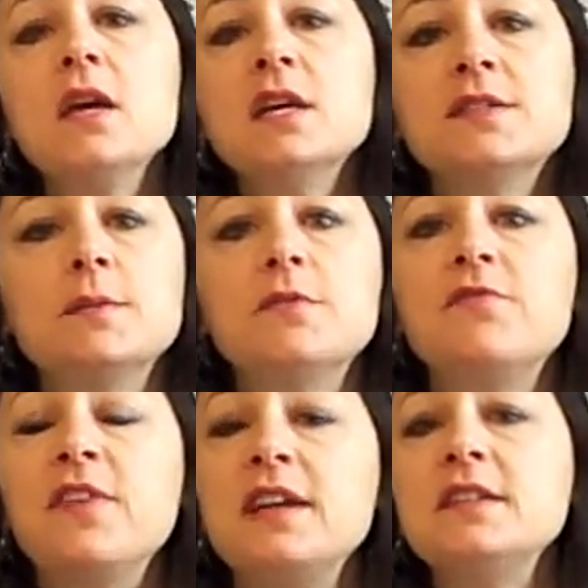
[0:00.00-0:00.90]
Someone
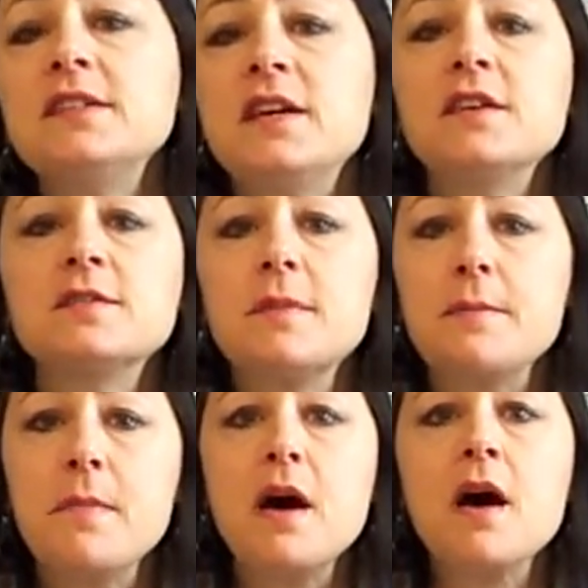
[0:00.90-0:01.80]
finally tells my
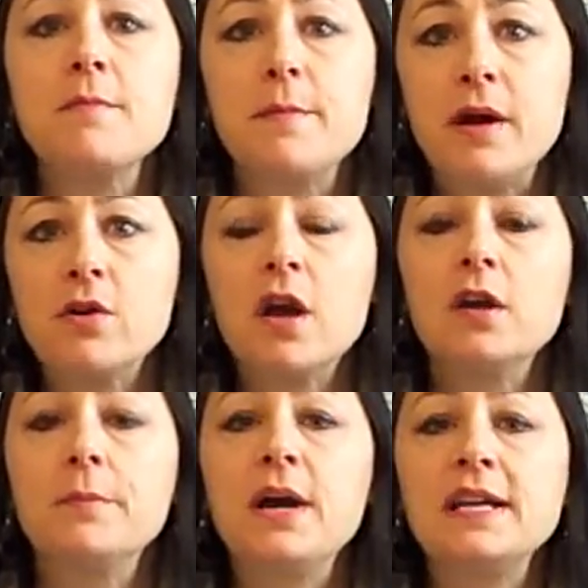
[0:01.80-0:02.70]
mom about
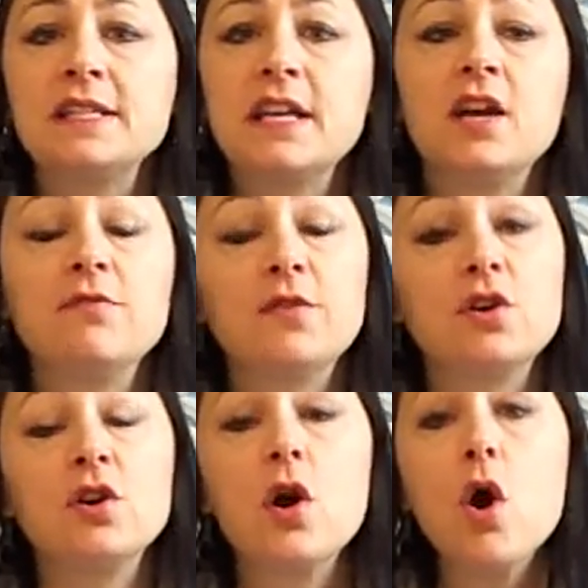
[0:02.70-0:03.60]
chiropractic care for
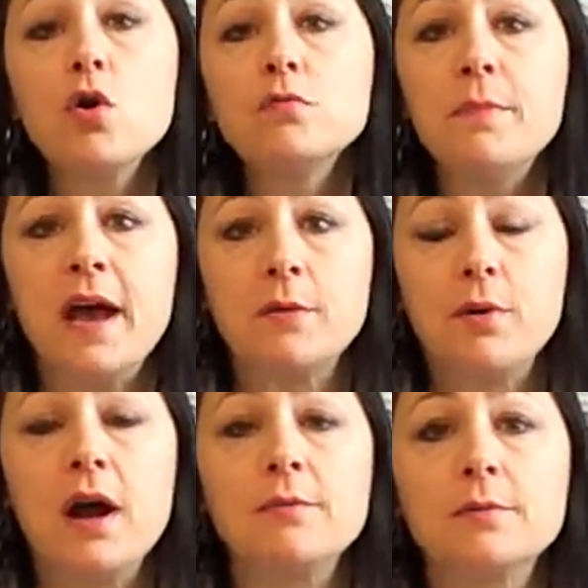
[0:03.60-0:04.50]
her own back
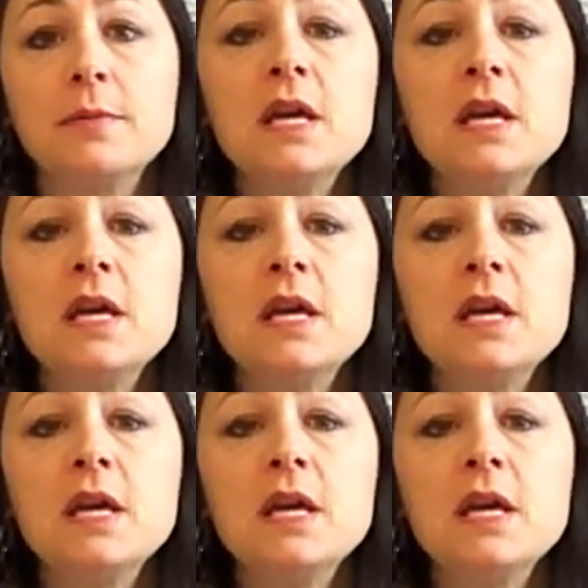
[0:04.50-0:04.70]
problem.